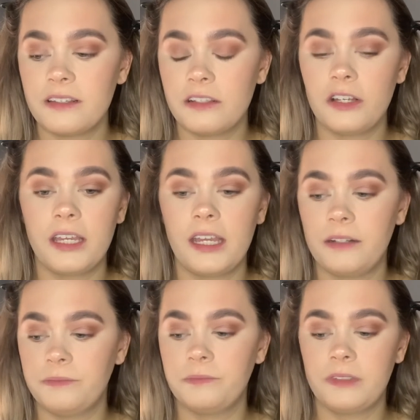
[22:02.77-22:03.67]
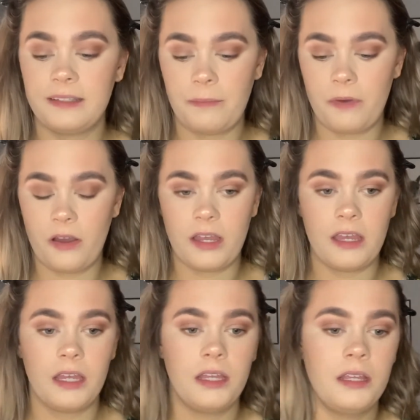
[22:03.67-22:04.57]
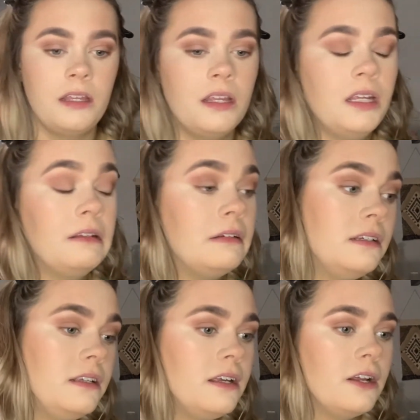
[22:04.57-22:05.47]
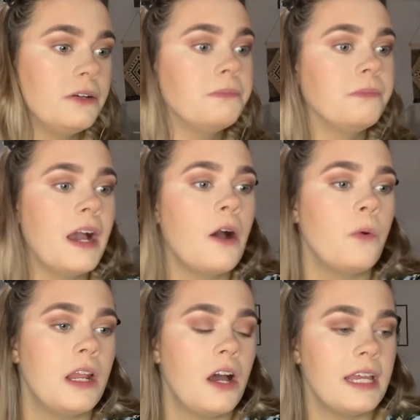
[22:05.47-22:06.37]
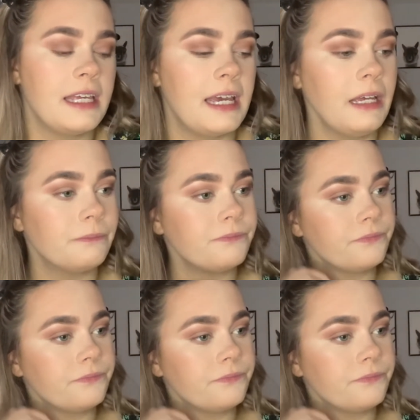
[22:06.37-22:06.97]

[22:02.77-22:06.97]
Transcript: looking semi, you know, how we like it.